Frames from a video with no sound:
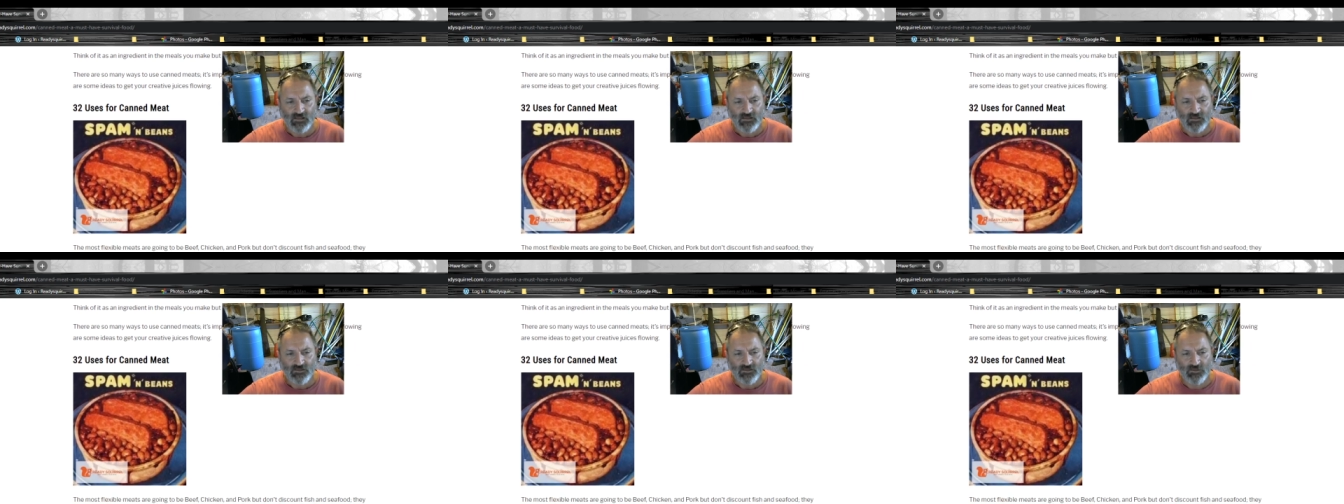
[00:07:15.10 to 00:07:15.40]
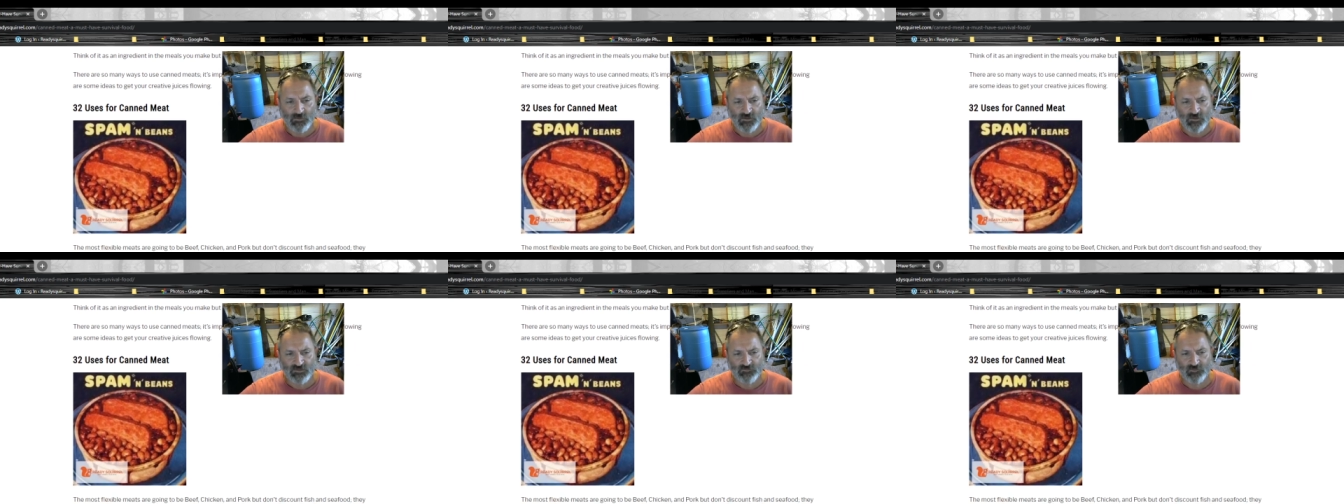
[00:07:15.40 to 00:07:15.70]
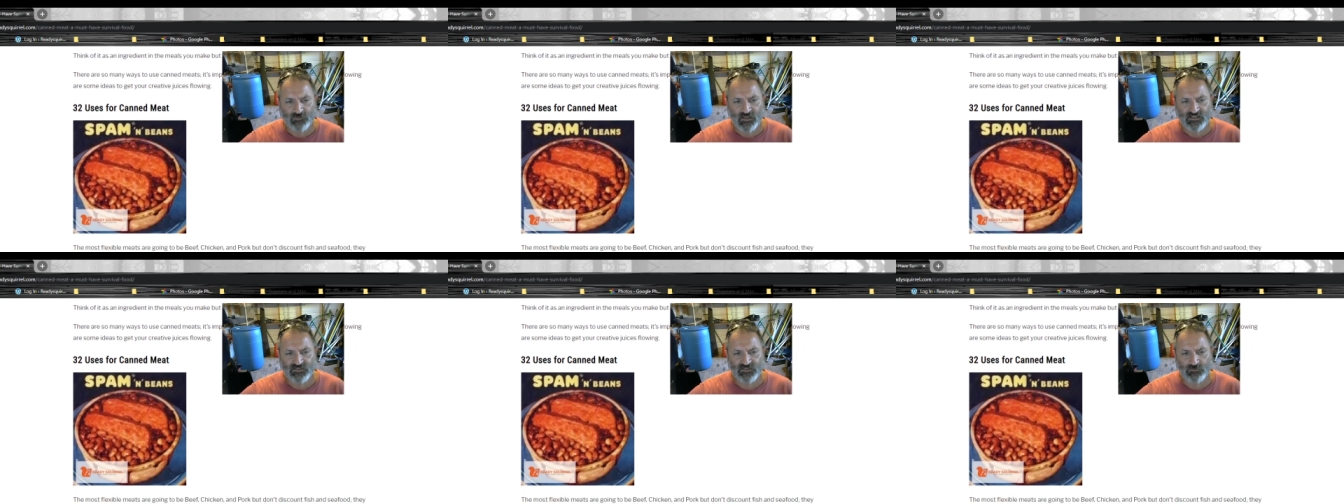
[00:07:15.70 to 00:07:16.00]
The most
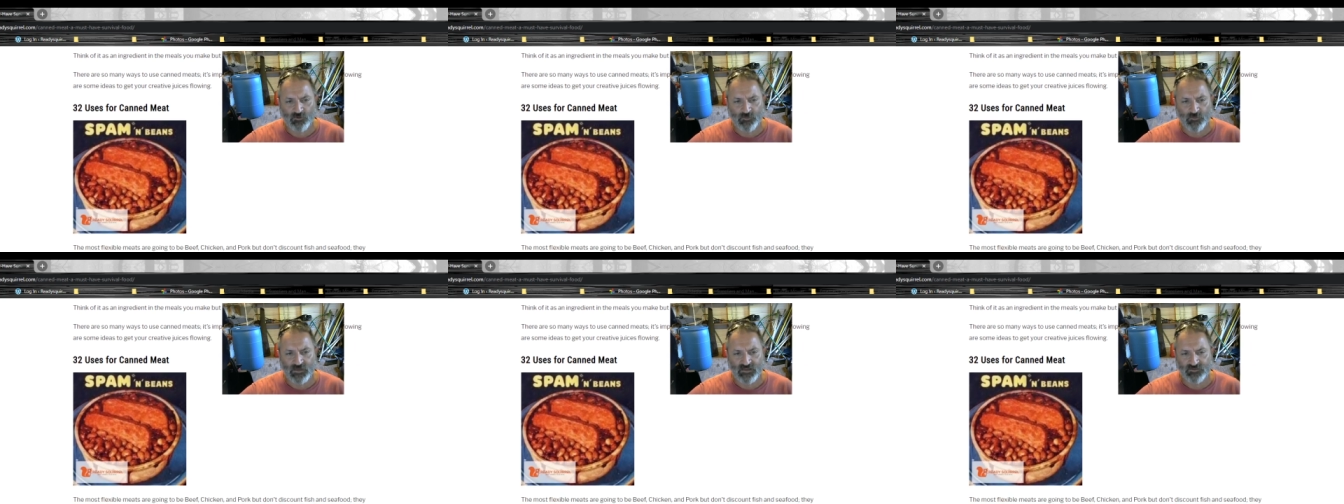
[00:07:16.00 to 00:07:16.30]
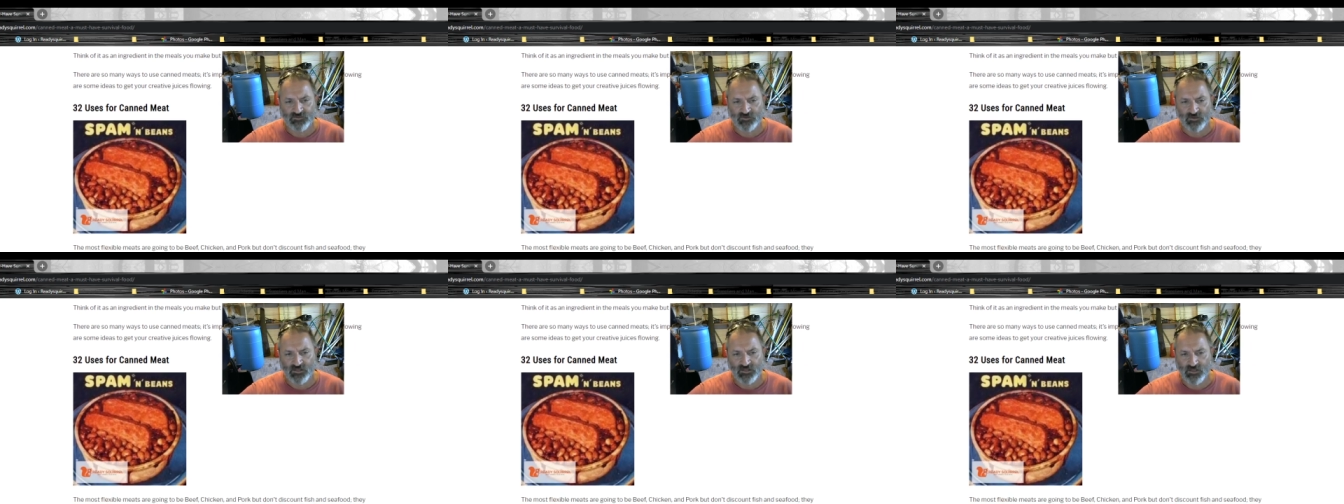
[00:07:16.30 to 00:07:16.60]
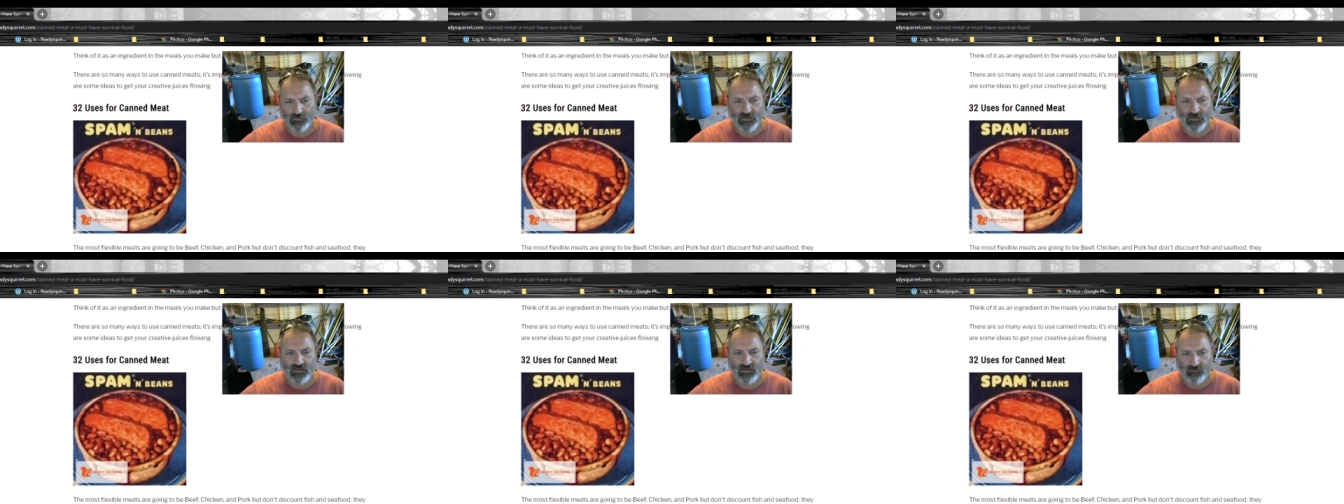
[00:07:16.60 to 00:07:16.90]
flexible meats are going
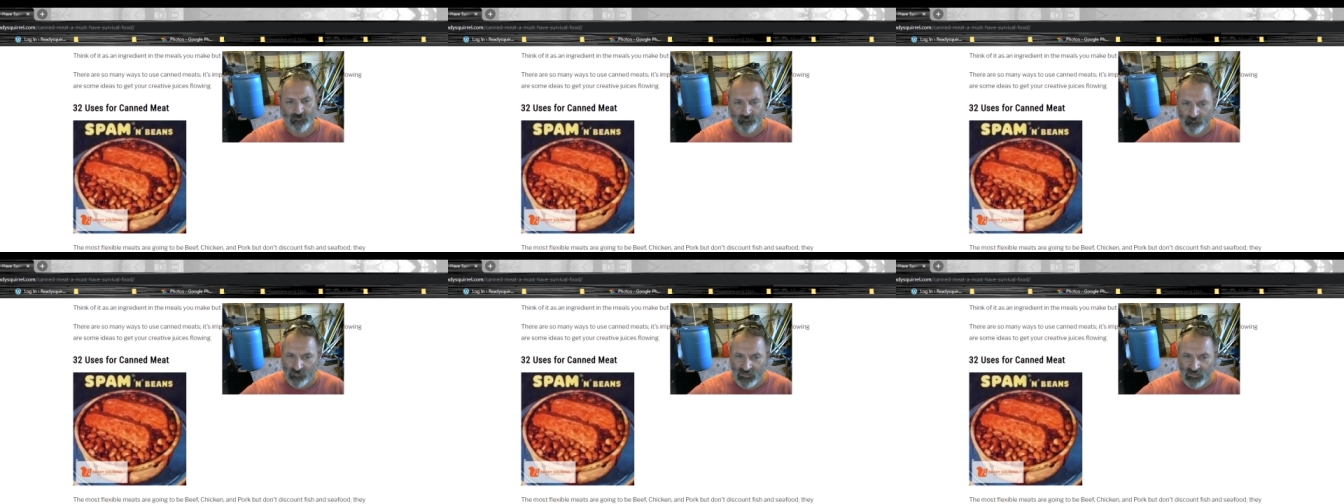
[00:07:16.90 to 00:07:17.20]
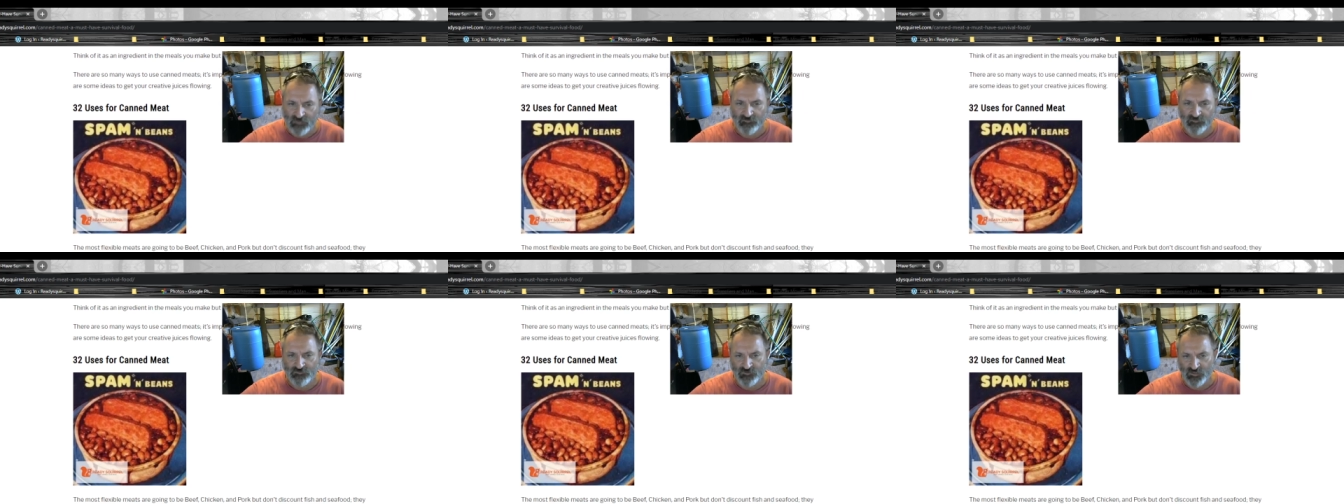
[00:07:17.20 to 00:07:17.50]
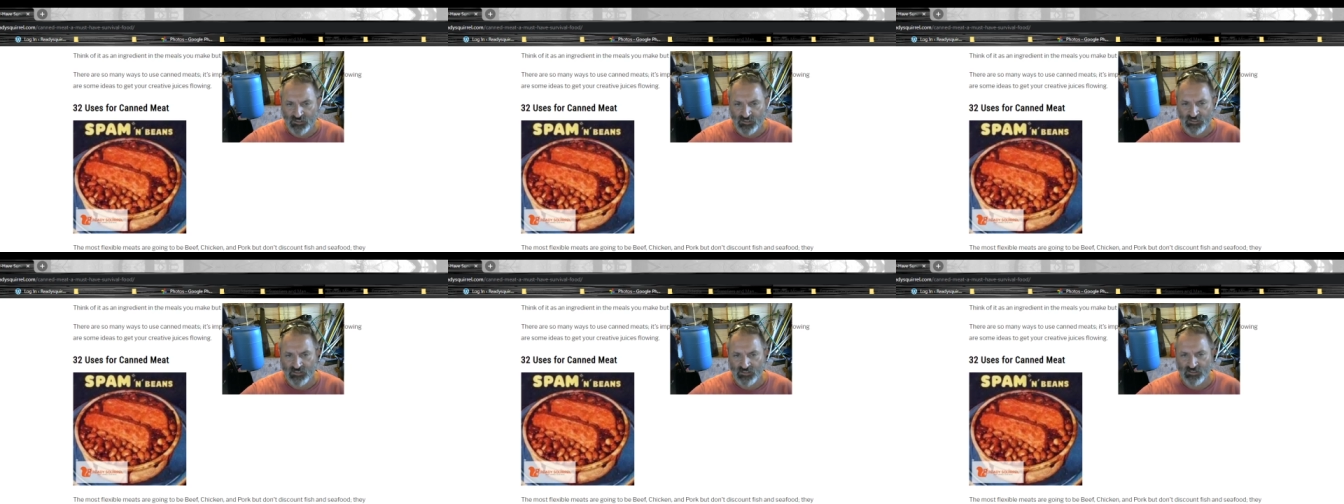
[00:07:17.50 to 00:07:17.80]
to be beef,
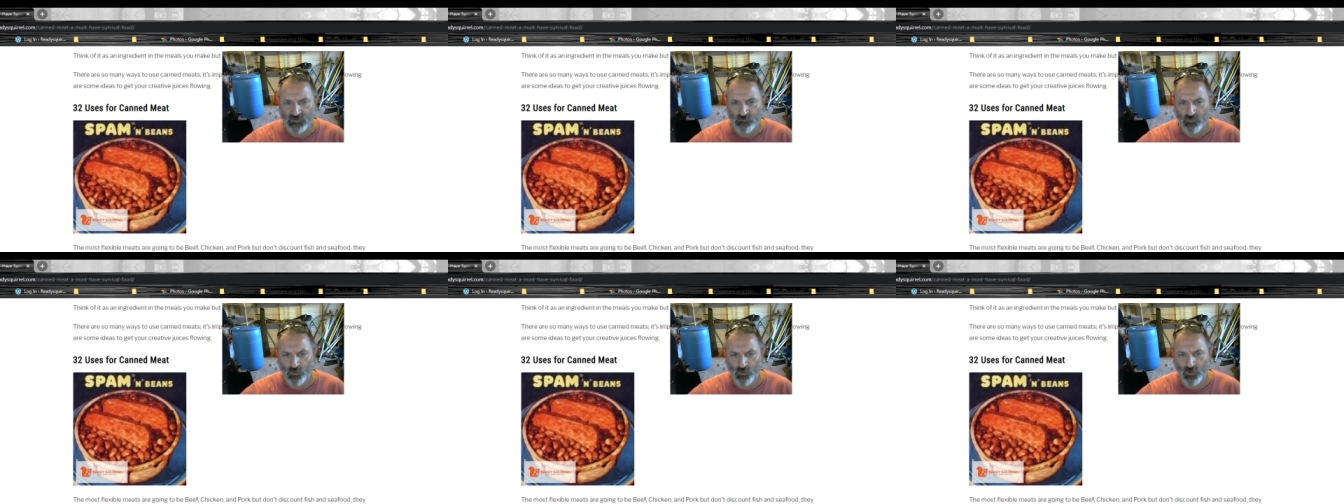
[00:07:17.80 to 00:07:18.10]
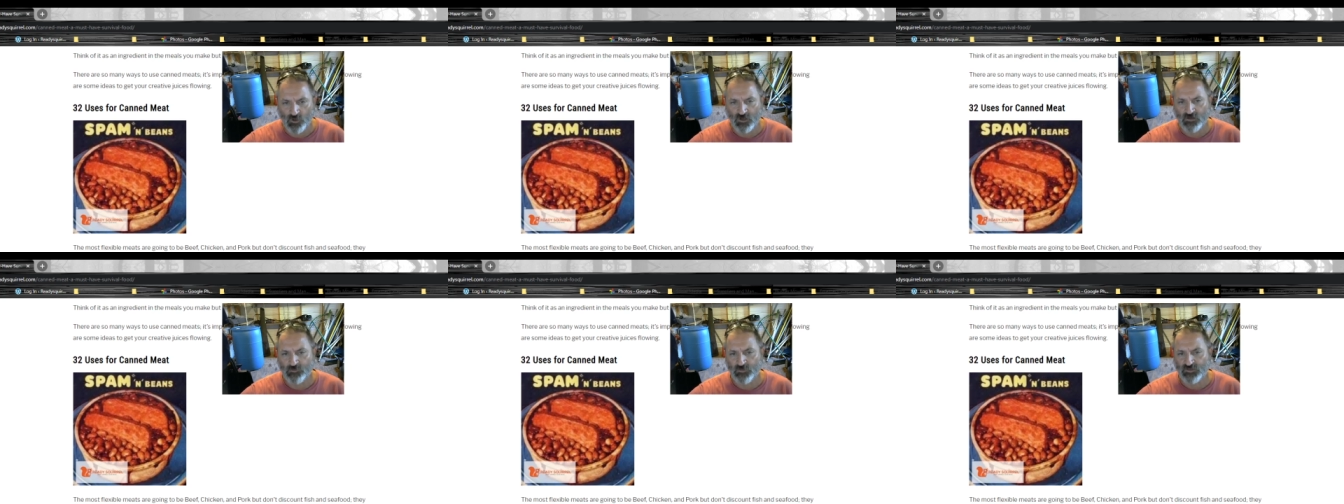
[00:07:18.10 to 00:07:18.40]
chicken, and pork,